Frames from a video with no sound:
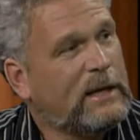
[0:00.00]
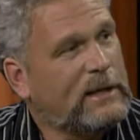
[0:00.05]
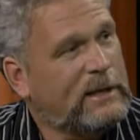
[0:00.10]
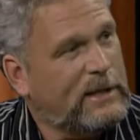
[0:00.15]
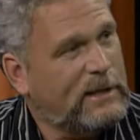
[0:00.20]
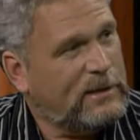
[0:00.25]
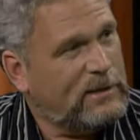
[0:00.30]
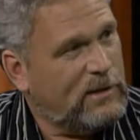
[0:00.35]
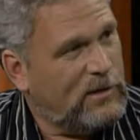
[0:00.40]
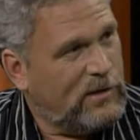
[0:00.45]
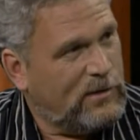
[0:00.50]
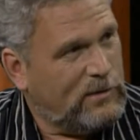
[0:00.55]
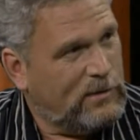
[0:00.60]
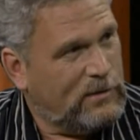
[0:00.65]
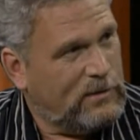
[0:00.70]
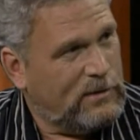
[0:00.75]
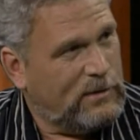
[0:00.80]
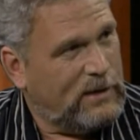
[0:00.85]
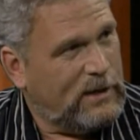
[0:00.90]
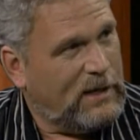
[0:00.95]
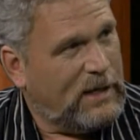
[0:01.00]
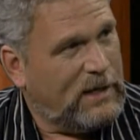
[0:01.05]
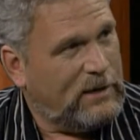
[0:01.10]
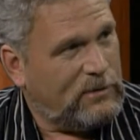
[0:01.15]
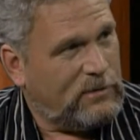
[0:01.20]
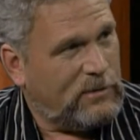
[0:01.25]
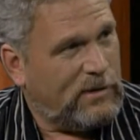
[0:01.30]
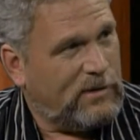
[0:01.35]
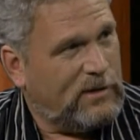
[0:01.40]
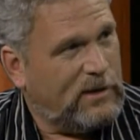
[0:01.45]
Get the student
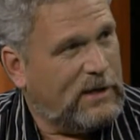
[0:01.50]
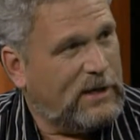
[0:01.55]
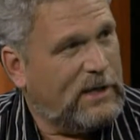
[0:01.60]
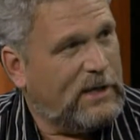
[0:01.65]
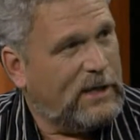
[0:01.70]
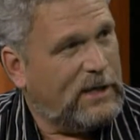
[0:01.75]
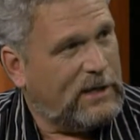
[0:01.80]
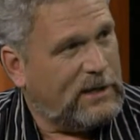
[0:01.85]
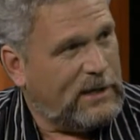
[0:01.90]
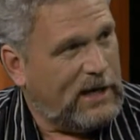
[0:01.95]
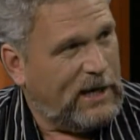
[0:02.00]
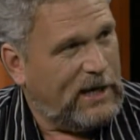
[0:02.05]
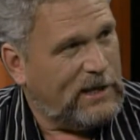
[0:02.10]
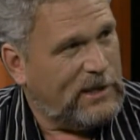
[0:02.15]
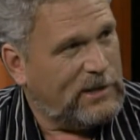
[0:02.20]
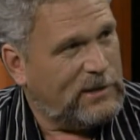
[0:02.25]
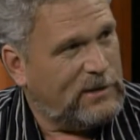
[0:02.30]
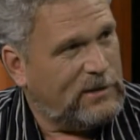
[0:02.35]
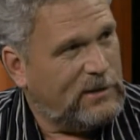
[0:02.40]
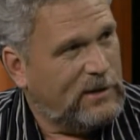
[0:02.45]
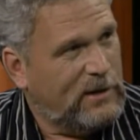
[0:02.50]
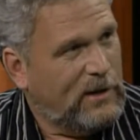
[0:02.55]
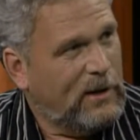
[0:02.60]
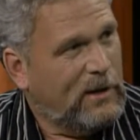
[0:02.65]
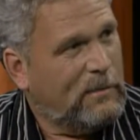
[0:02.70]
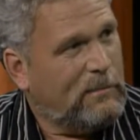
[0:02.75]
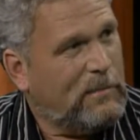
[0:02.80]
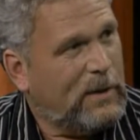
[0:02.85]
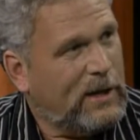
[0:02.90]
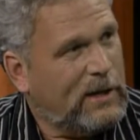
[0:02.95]
interested and engaged
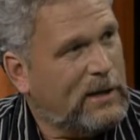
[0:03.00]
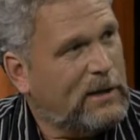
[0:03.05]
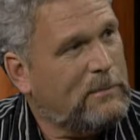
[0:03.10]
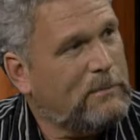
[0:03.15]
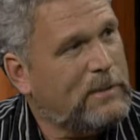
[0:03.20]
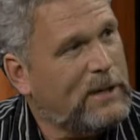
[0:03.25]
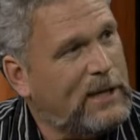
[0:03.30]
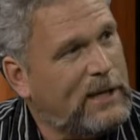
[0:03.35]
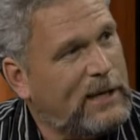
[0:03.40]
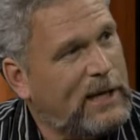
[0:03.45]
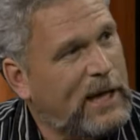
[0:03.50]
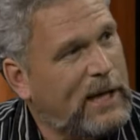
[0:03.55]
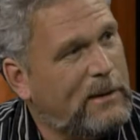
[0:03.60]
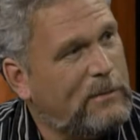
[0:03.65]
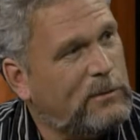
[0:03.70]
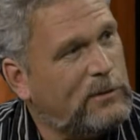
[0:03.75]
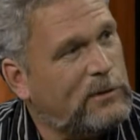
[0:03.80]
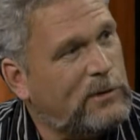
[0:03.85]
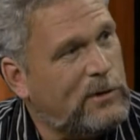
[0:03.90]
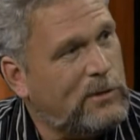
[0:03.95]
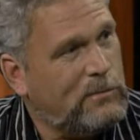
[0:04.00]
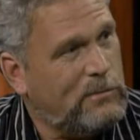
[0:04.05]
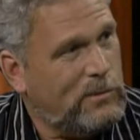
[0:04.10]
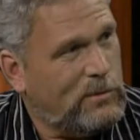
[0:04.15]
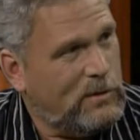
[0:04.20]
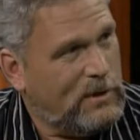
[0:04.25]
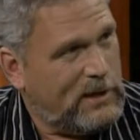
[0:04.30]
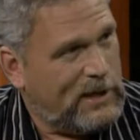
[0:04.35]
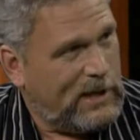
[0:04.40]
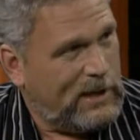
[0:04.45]
by being able to
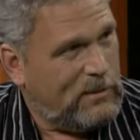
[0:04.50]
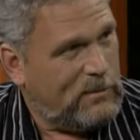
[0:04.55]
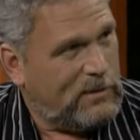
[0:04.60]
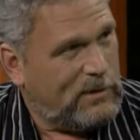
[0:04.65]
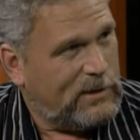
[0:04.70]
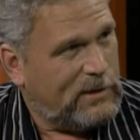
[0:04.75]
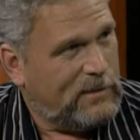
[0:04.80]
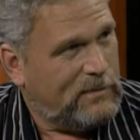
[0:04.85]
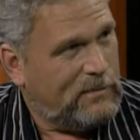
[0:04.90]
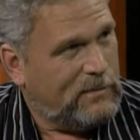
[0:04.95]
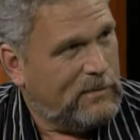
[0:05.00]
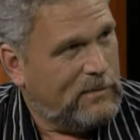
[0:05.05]
communicate with them,